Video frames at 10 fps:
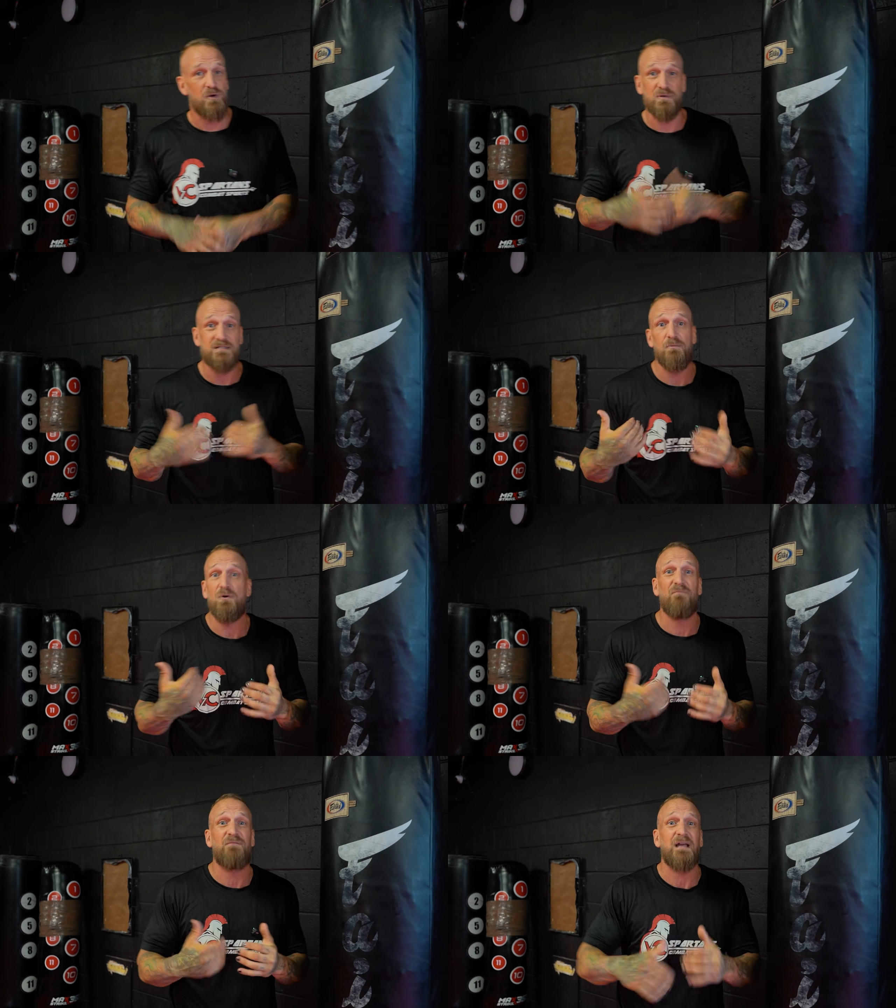we
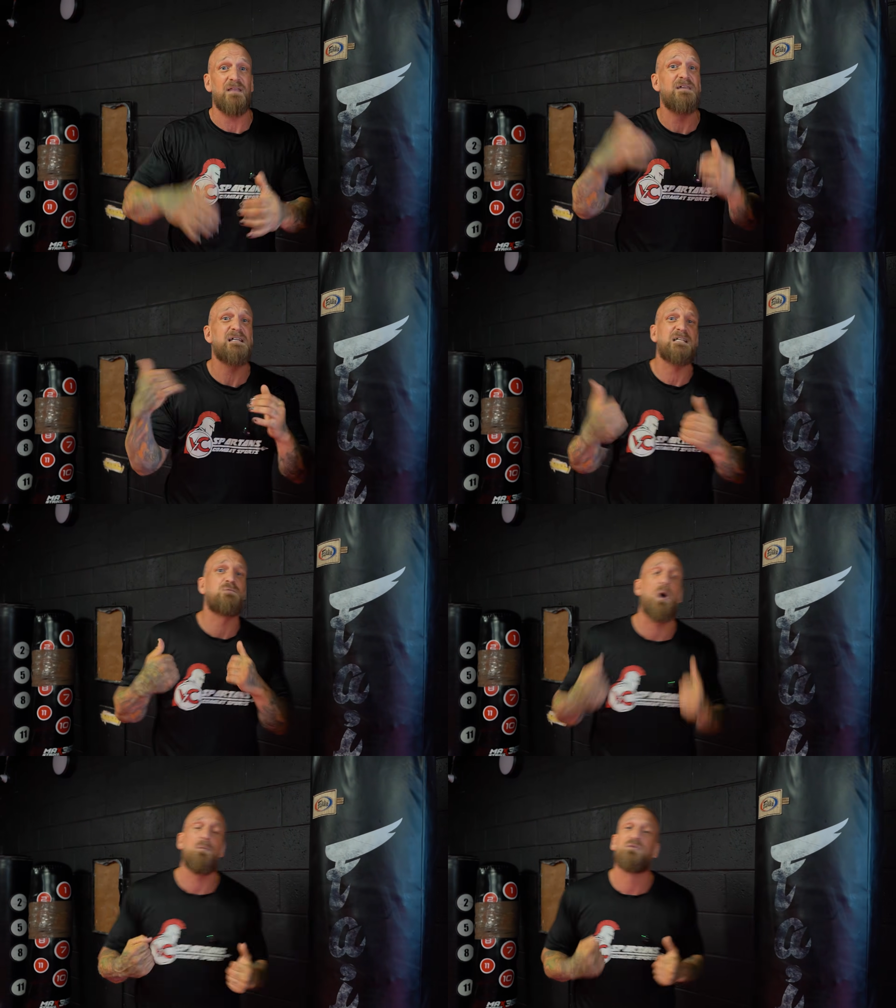all think, and this is
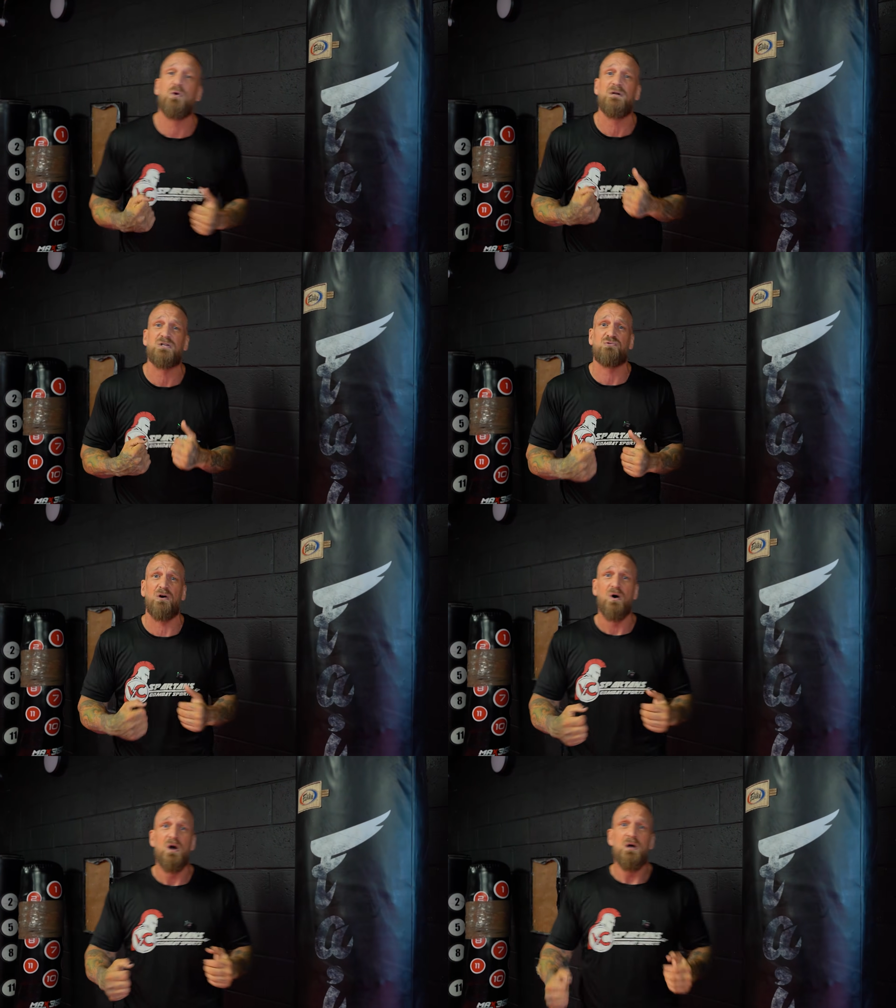why we're doing this
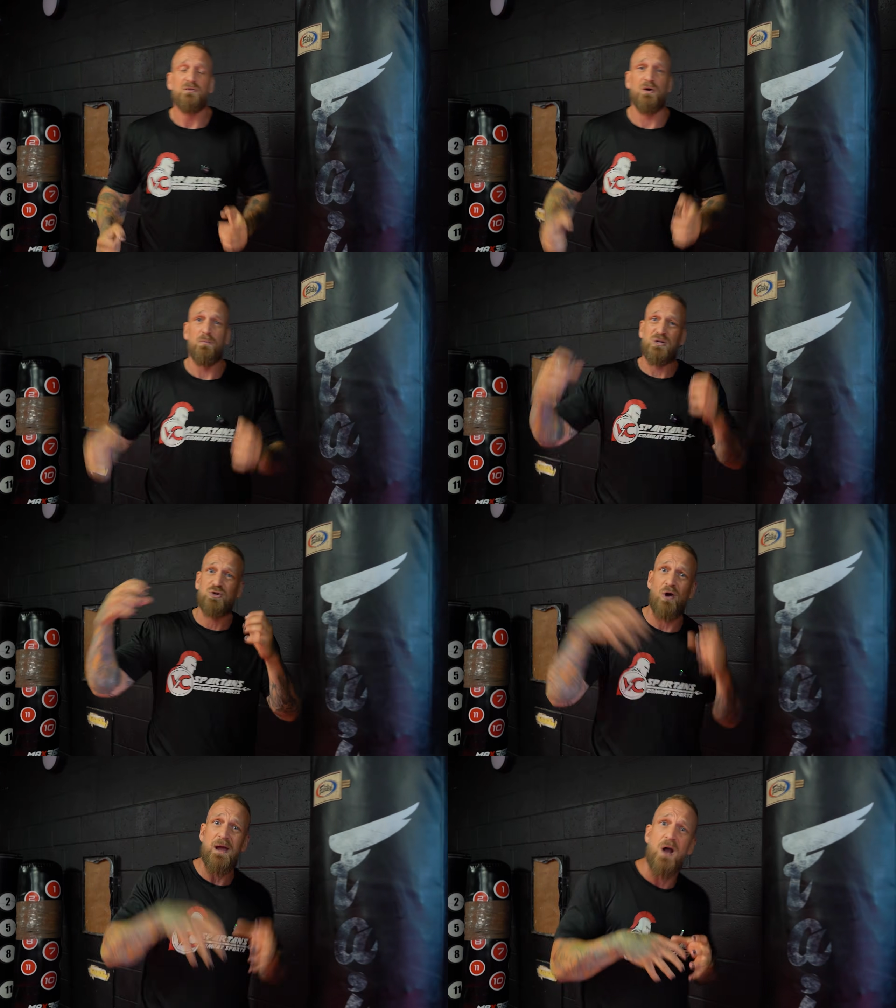drill. We
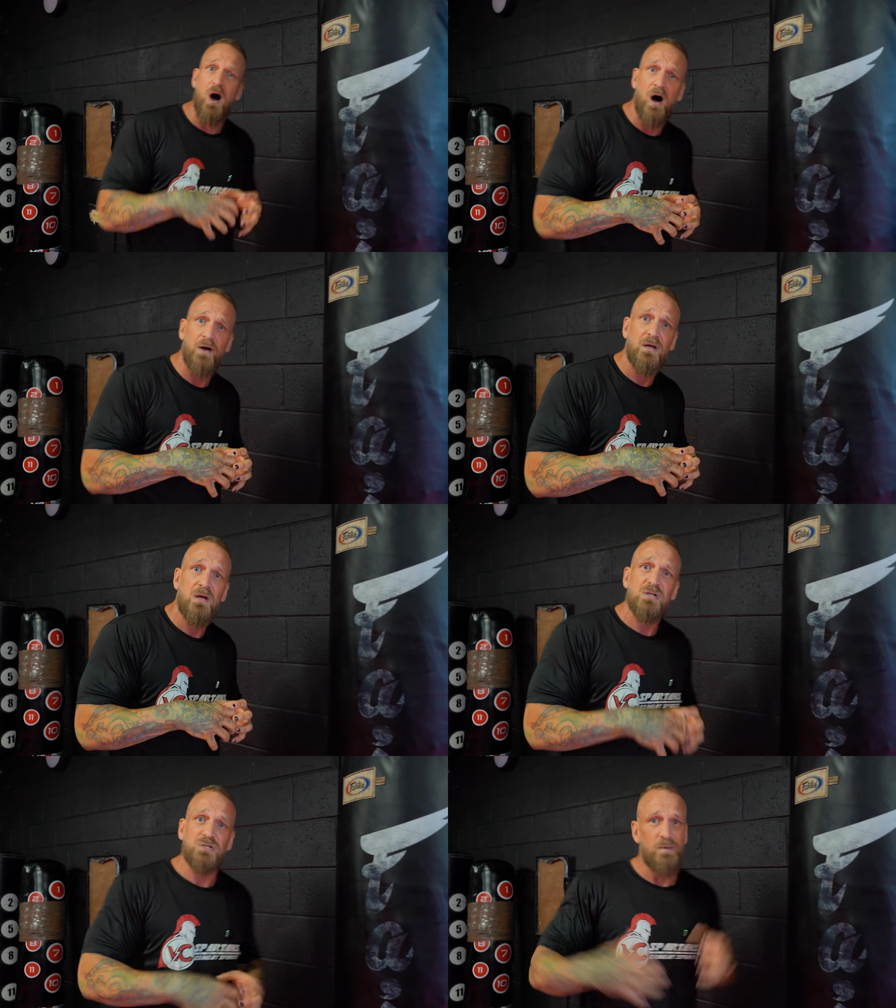train hard
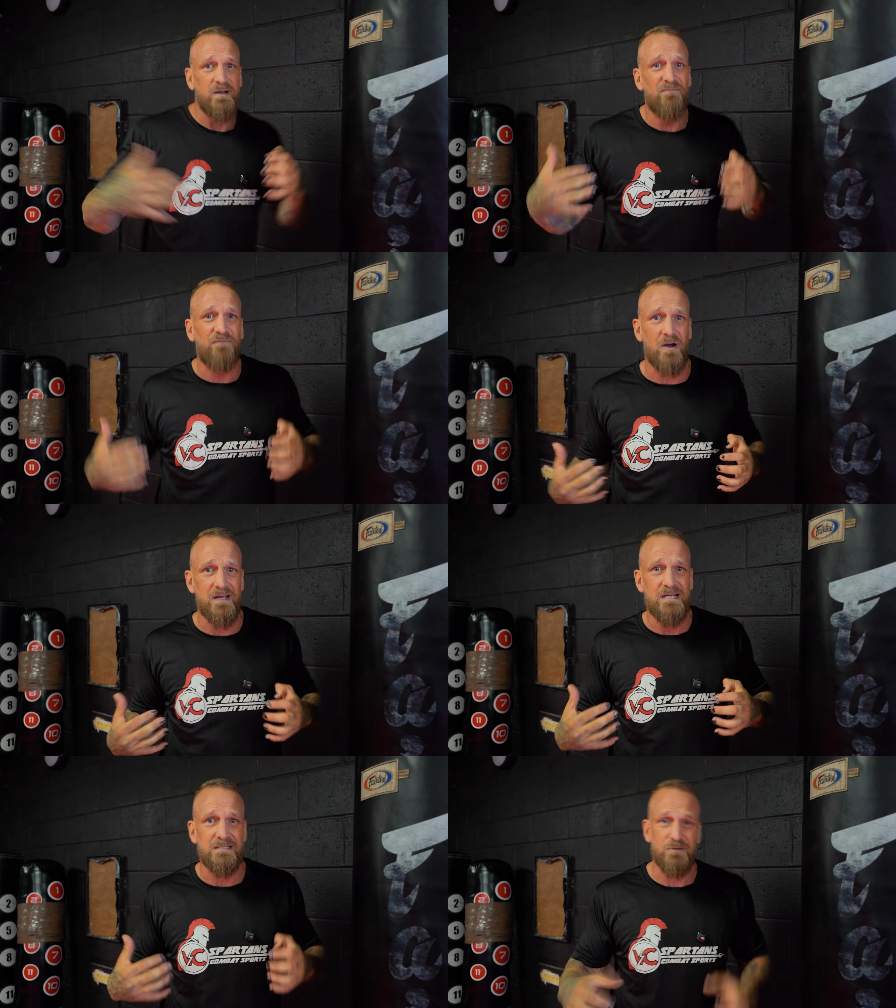so we can fight
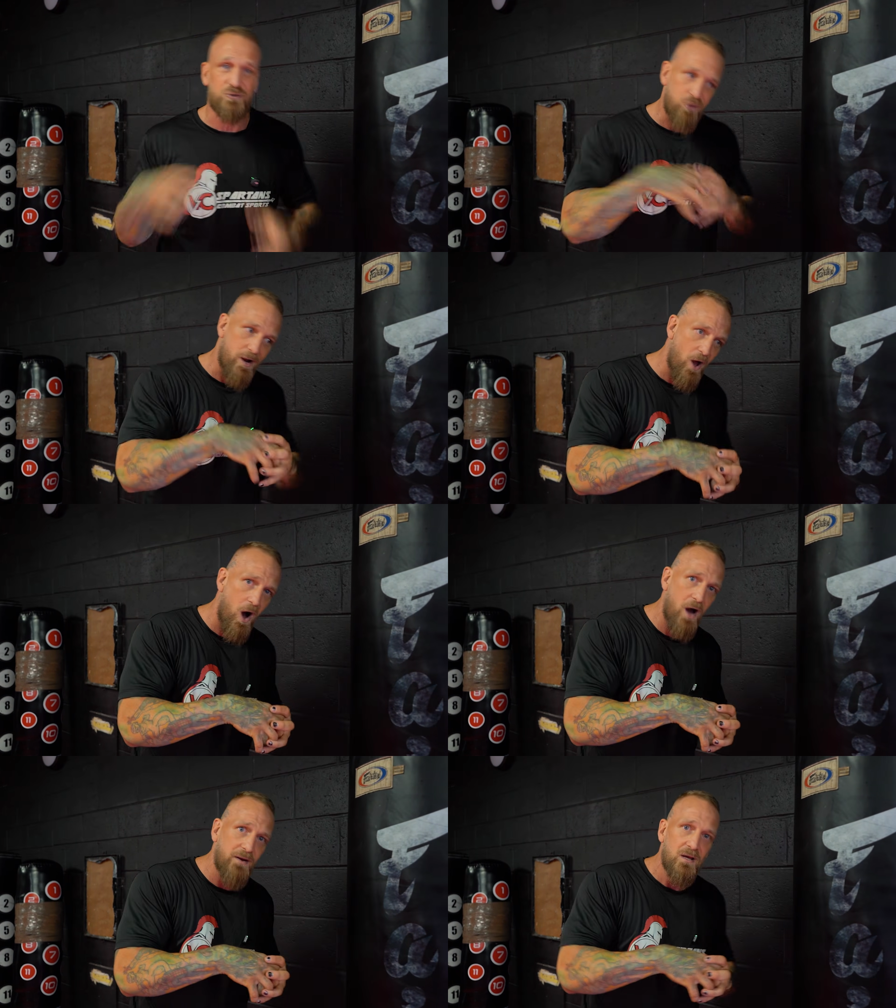easy. We train
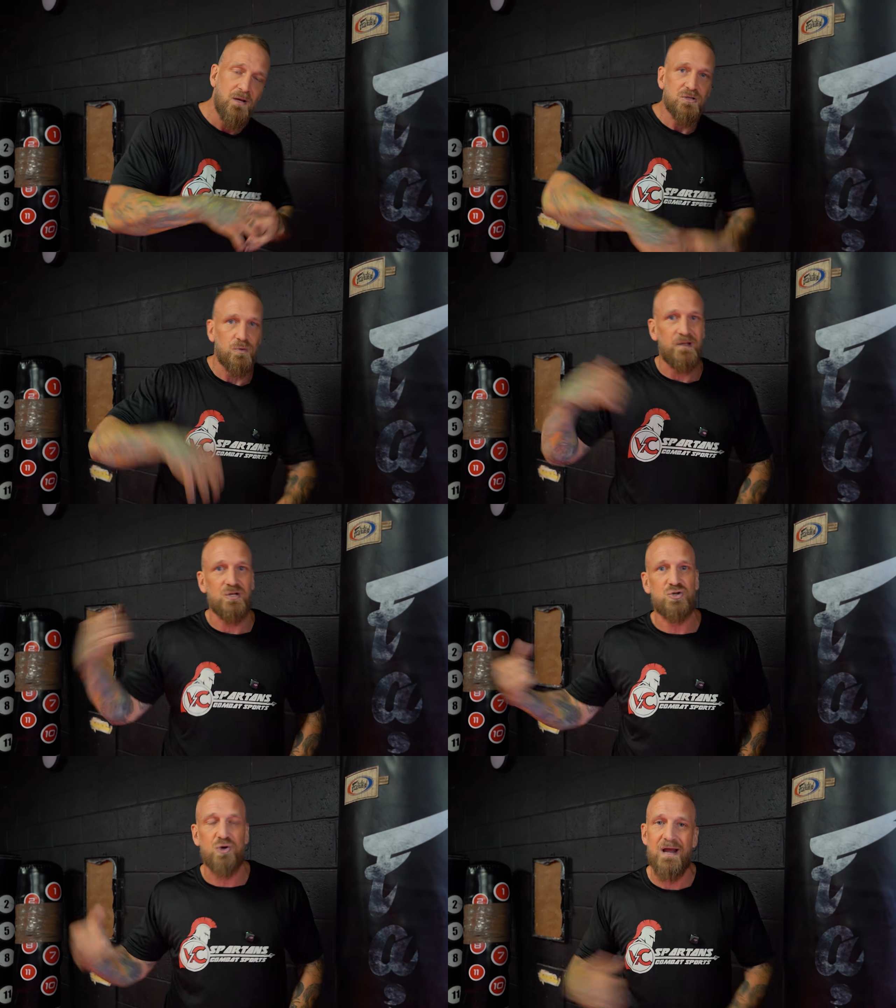hard so we can
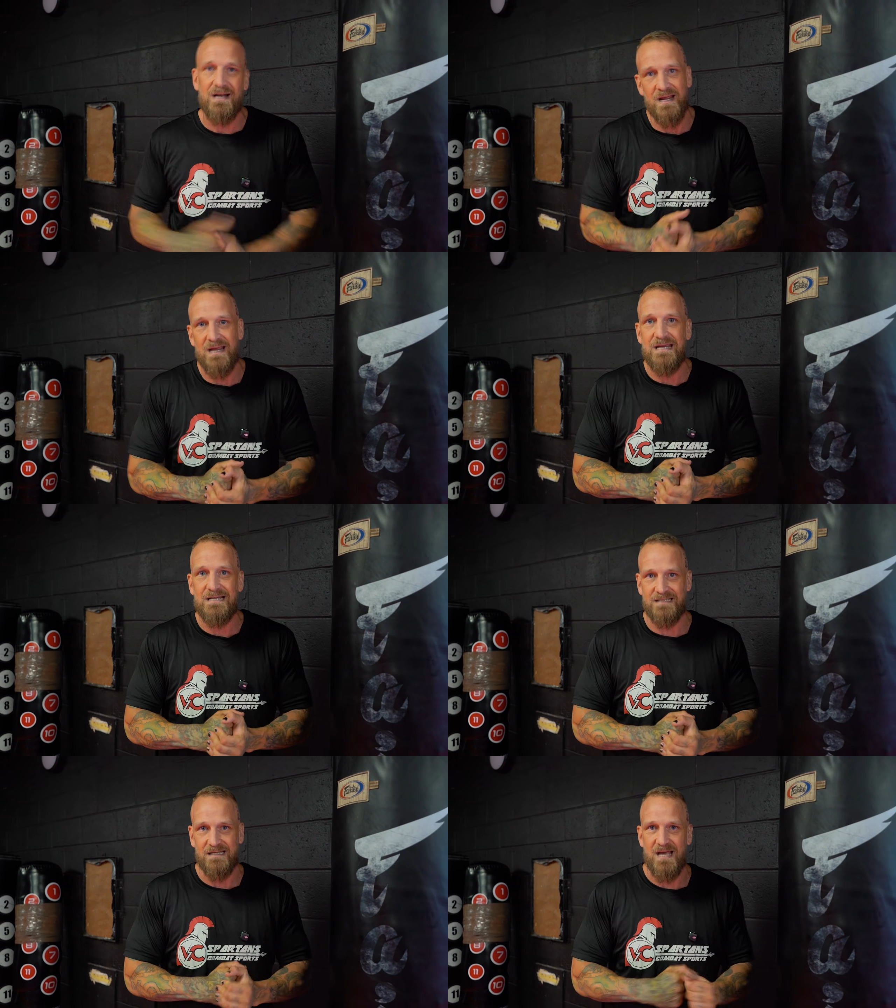train
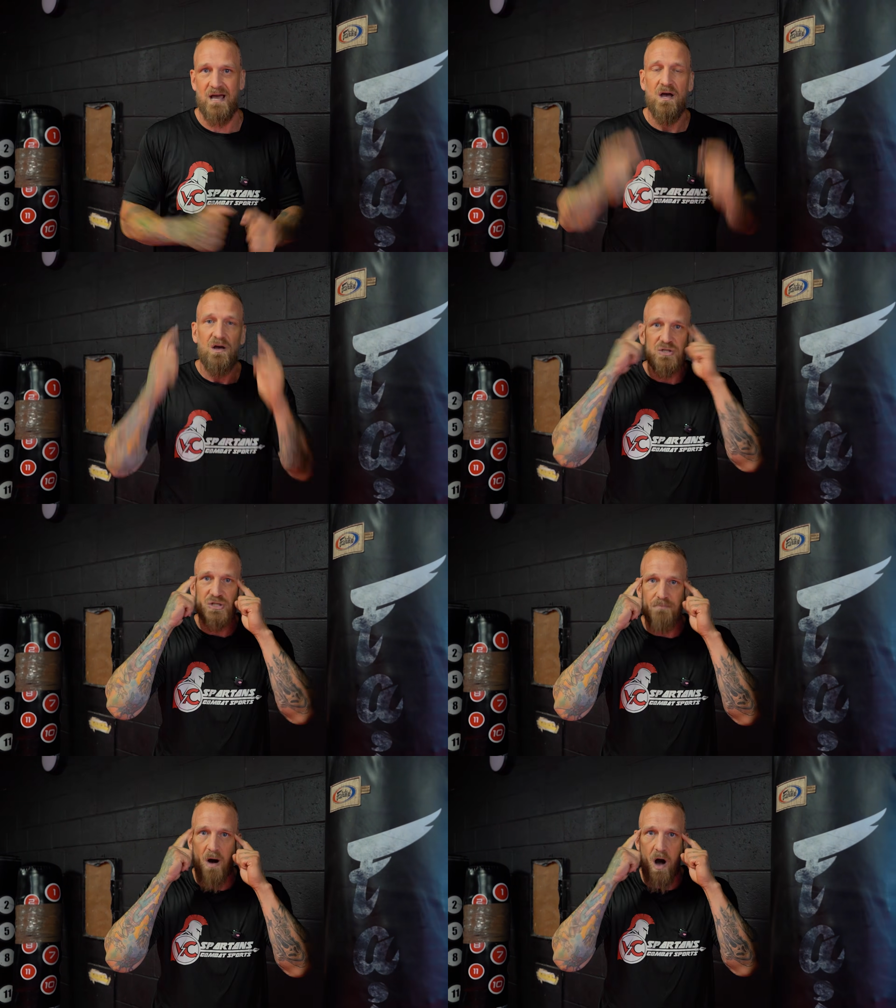easy, yeah?
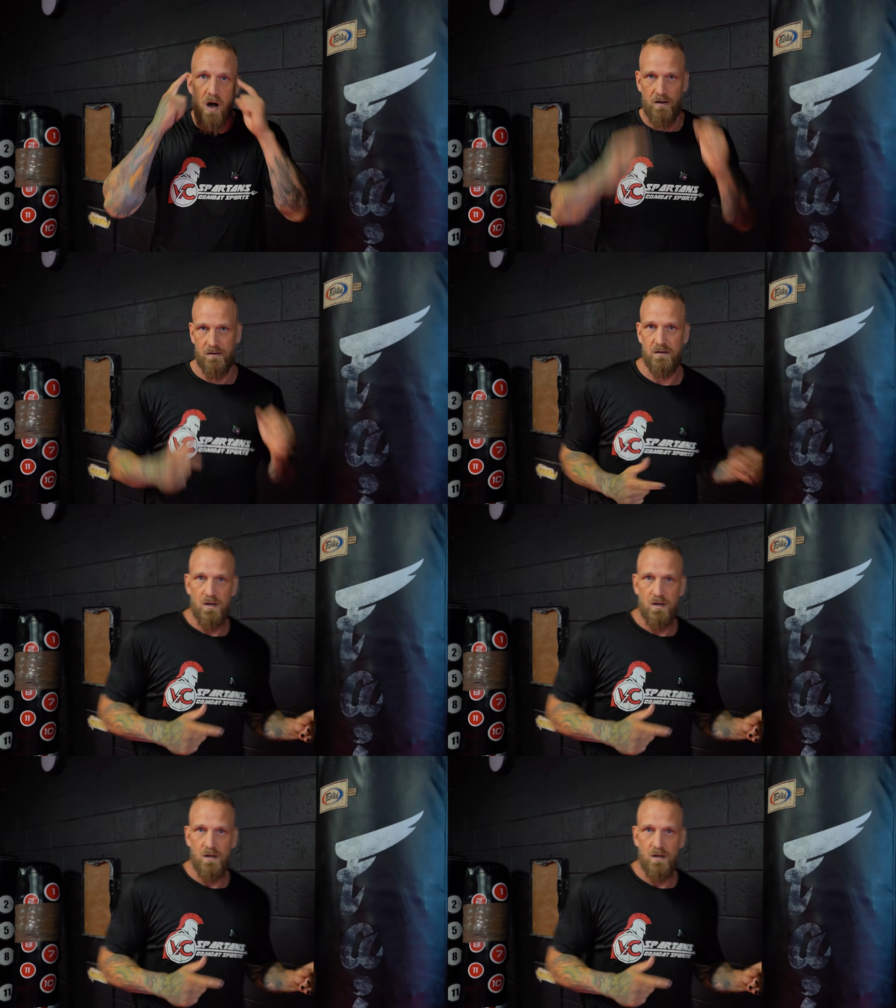Smarter.